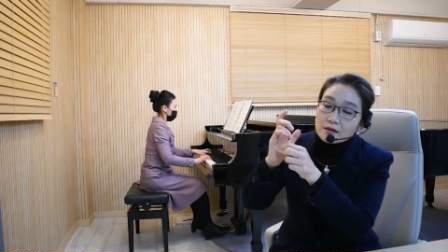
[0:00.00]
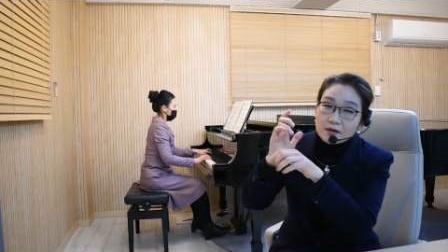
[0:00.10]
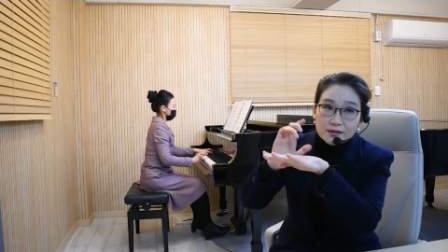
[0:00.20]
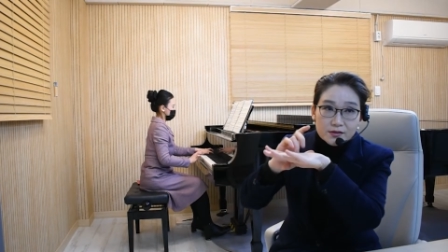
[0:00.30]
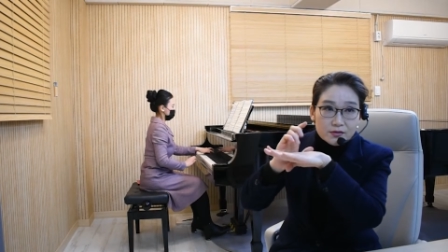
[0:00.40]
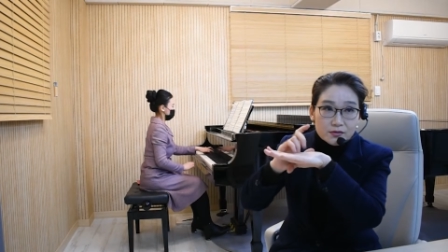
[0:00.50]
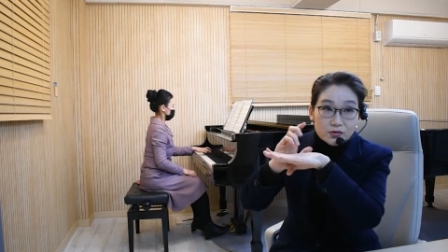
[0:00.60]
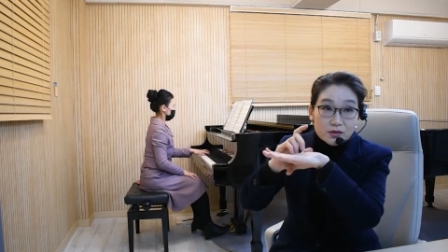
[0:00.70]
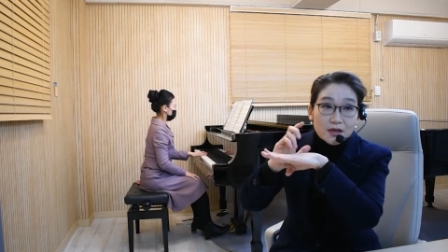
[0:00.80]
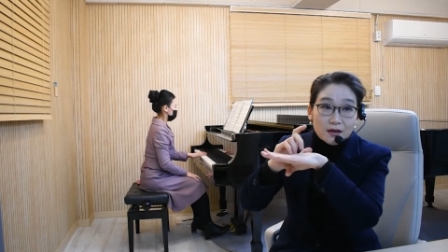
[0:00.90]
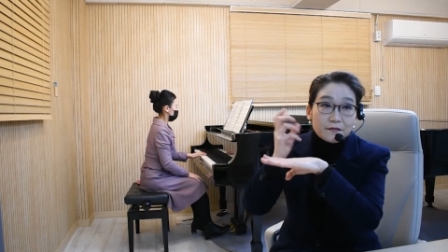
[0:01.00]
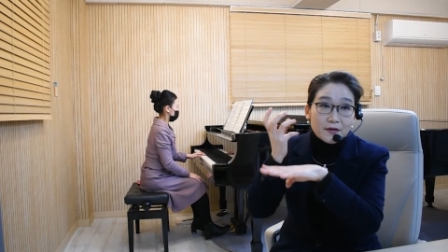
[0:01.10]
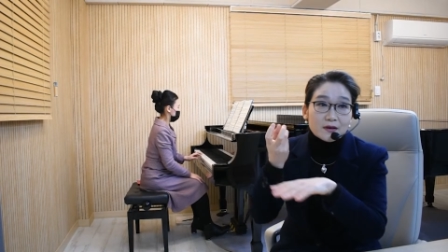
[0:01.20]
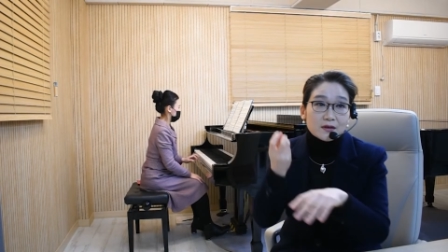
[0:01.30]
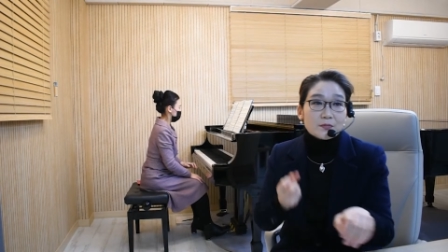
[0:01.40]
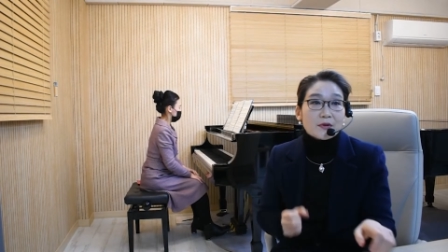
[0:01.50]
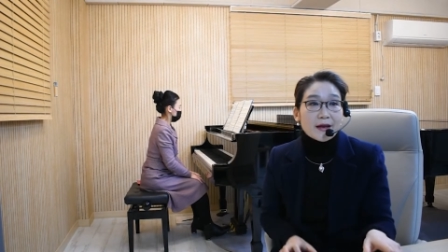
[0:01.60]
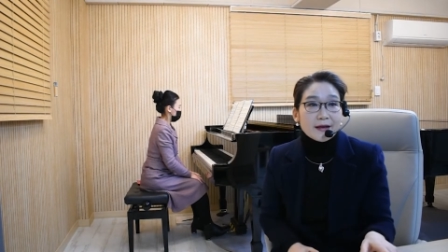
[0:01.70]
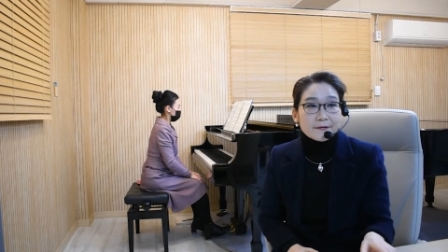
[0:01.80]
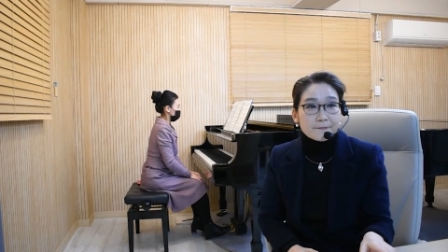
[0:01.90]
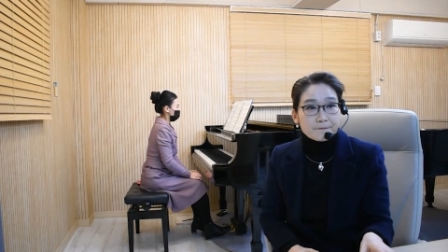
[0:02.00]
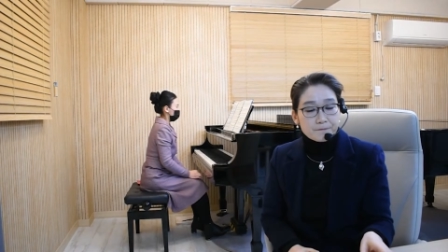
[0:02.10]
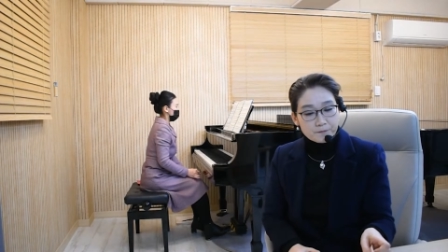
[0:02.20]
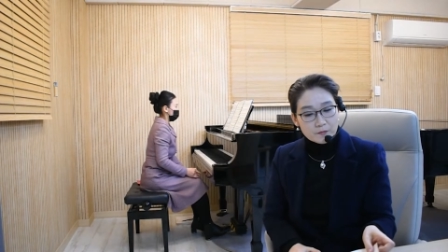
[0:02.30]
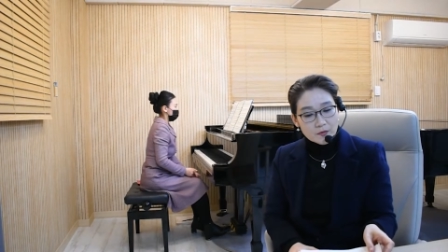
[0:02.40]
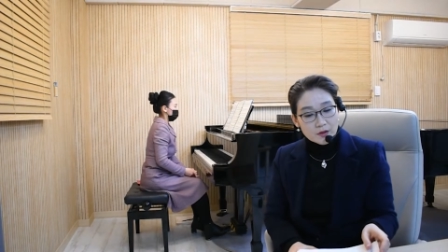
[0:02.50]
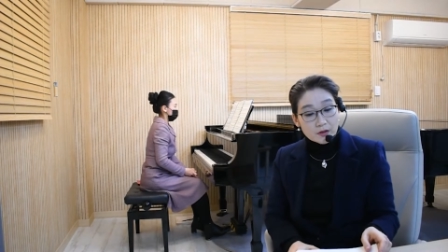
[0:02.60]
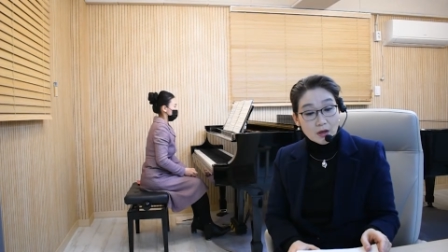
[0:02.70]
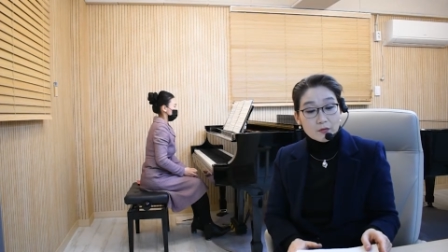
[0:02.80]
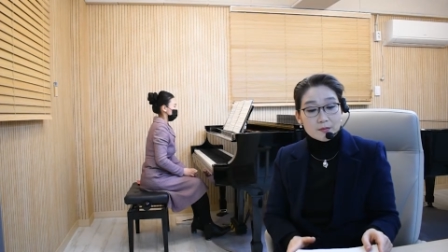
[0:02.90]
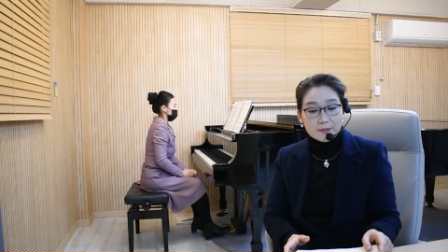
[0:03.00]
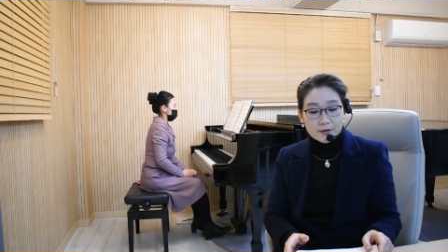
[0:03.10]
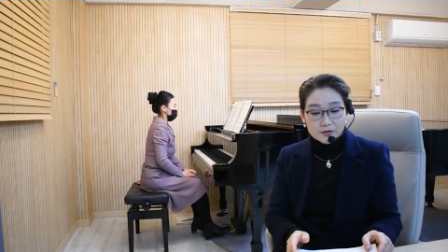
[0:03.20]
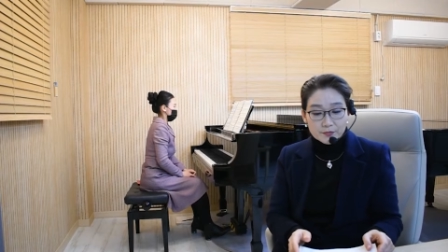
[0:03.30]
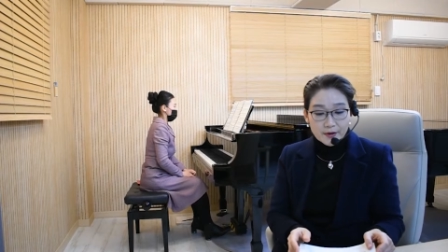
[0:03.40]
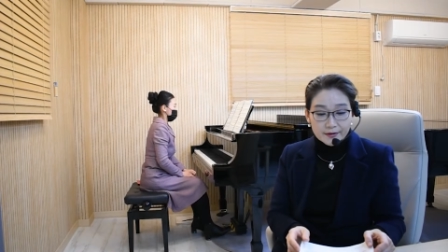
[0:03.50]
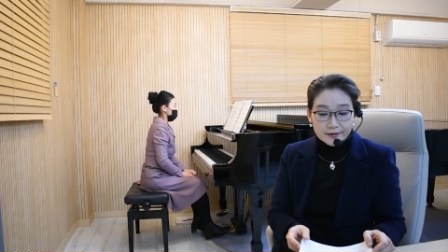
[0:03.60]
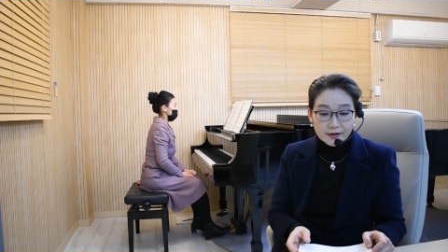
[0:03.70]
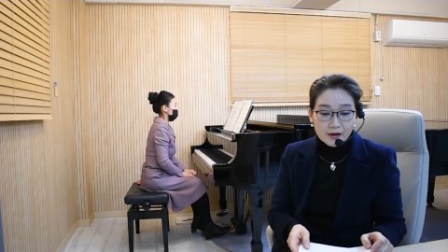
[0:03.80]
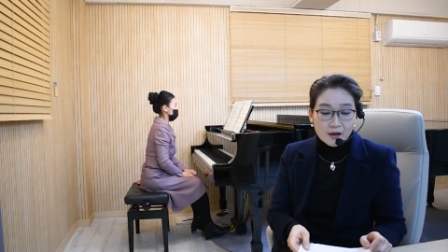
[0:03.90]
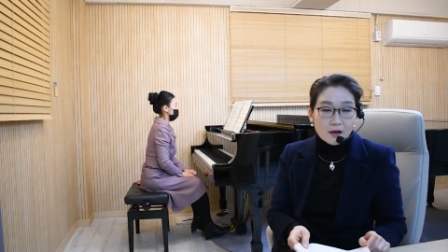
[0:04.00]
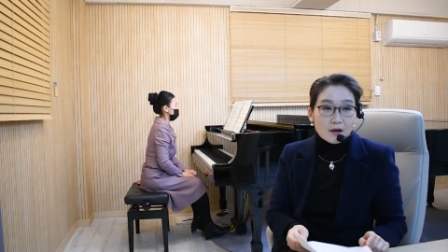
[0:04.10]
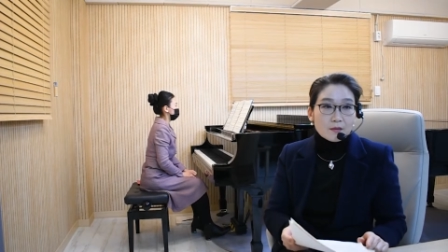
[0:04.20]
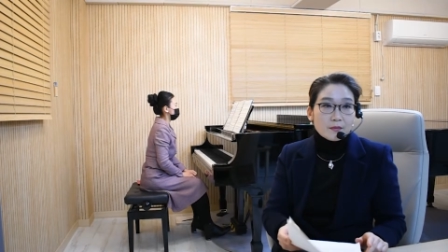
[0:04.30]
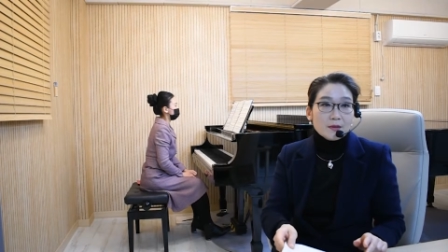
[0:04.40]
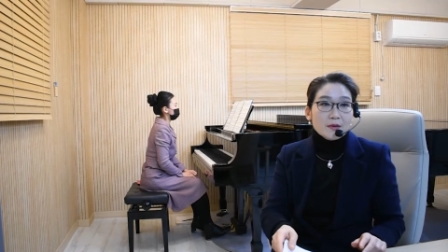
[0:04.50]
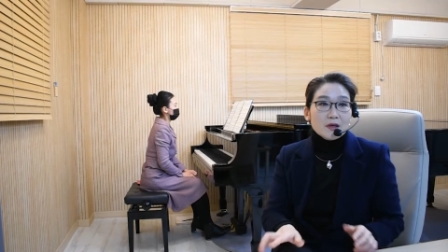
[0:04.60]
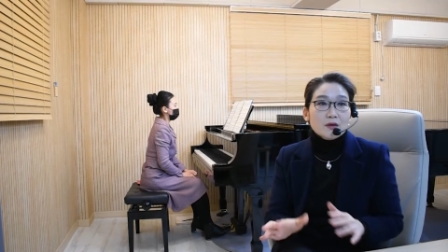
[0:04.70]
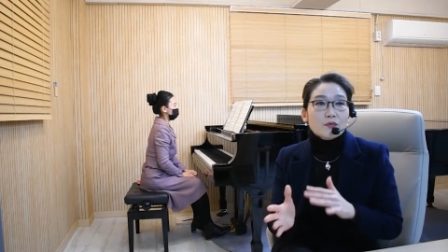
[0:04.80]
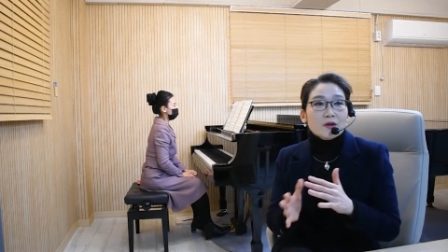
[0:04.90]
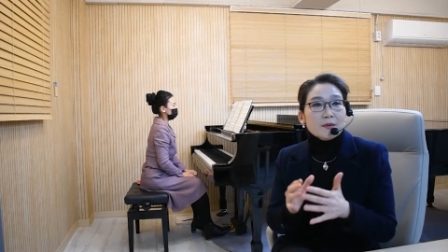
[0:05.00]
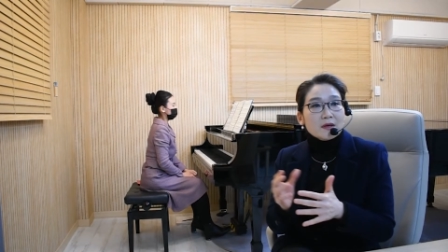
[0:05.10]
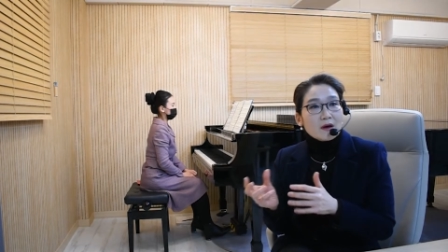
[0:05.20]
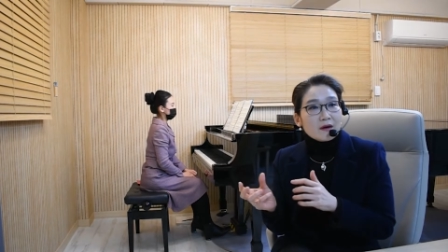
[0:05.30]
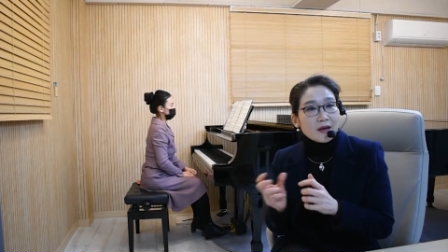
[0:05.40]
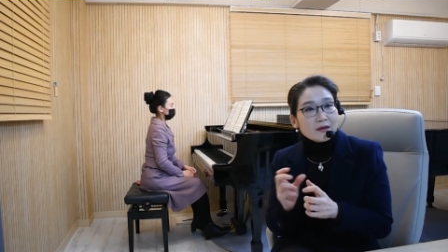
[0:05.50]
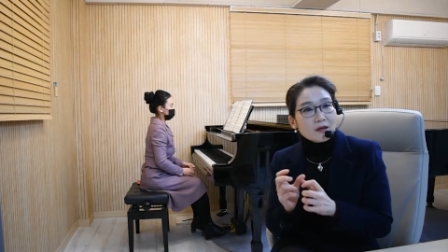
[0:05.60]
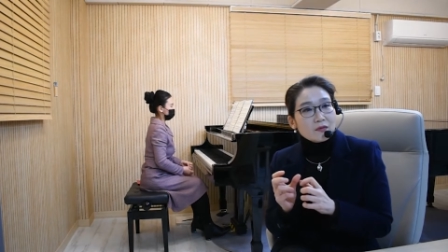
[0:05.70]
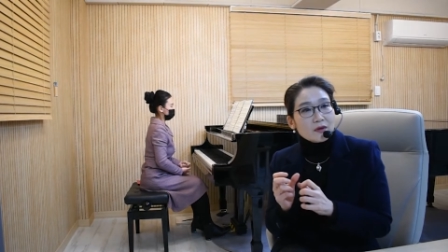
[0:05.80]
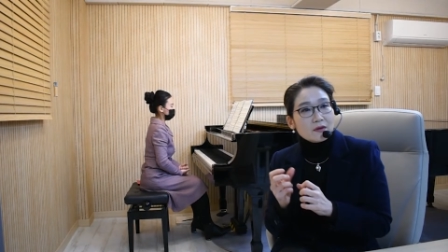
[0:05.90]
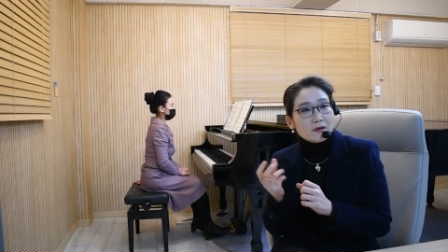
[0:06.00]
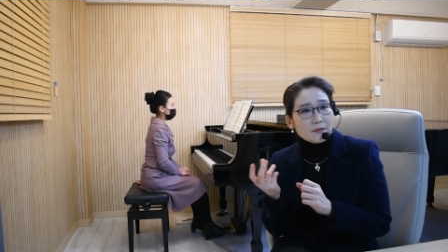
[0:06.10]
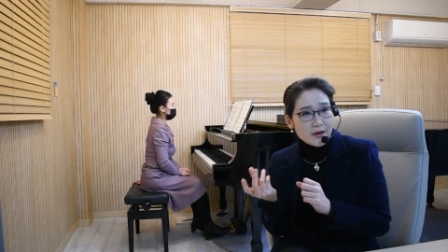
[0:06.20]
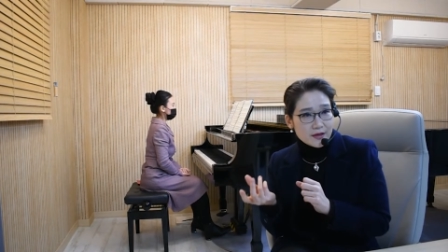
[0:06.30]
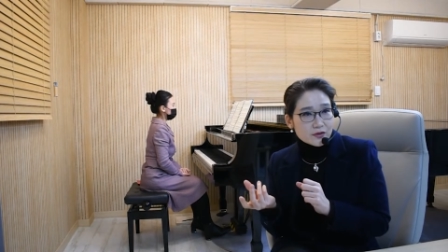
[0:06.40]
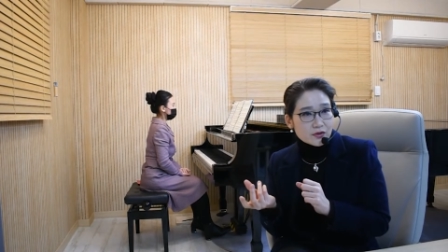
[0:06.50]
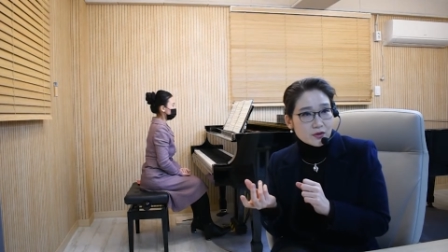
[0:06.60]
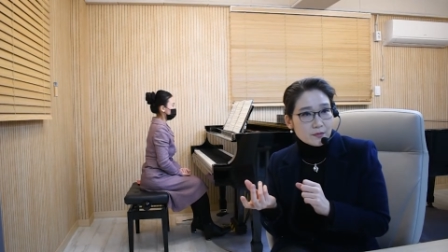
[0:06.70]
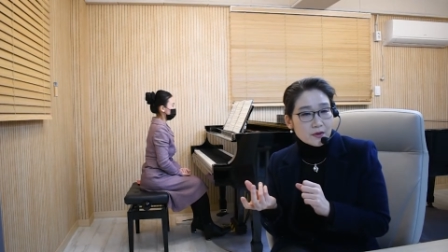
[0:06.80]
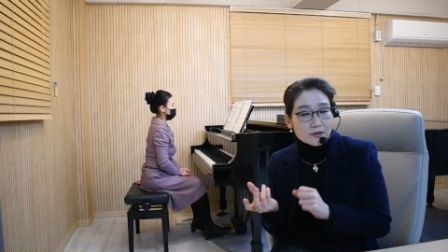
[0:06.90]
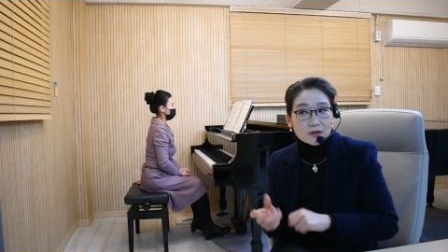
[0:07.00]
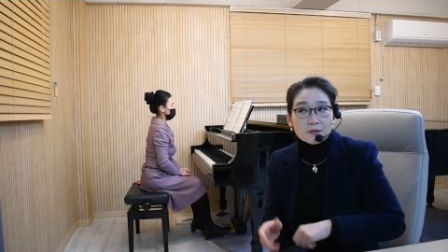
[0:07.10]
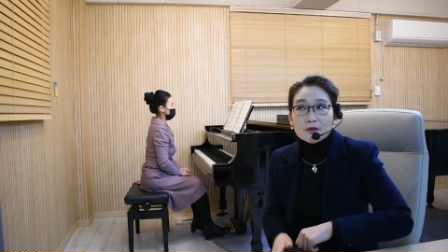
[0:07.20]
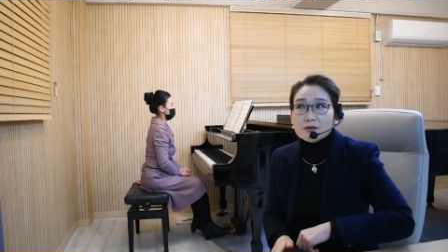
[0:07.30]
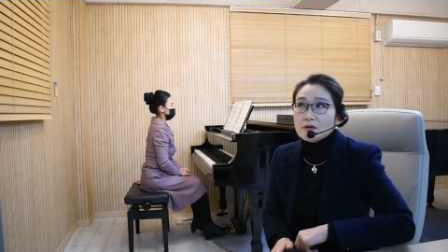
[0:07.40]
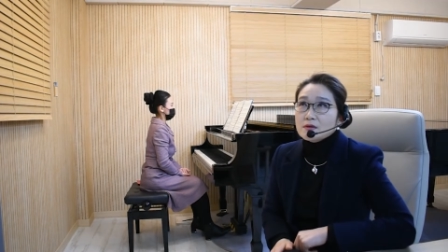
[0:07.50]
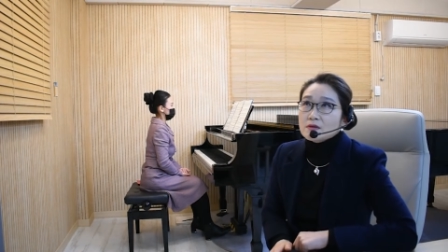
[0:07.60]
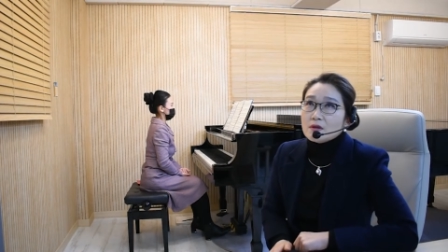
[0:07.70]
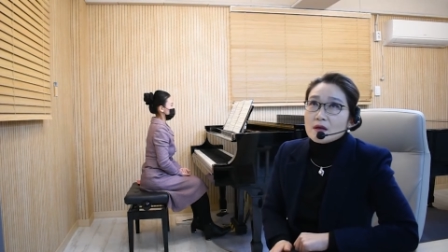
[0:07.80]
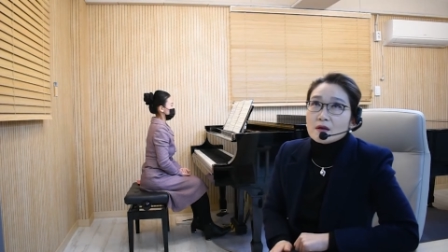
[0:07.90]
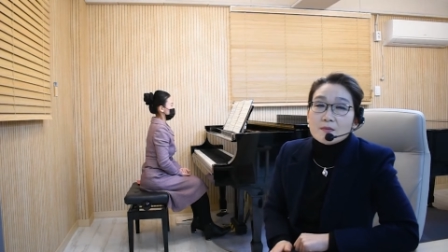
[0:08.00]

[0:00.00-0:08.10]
Yes, just like a fingertip playing. That will be much better. Maybe it will be connected with Debussy, because Debussy is like